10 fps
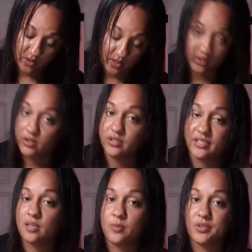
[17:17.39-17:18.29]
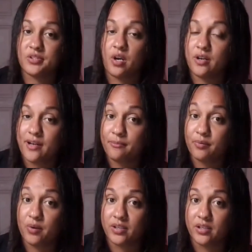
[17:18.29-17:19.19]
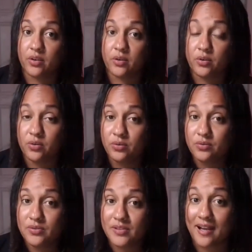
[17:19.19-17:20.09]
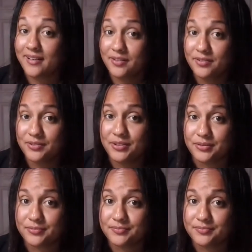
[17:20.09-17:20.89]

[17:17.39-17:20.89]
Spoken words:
Clearly someone's heart got broken here. Whose? I don't know.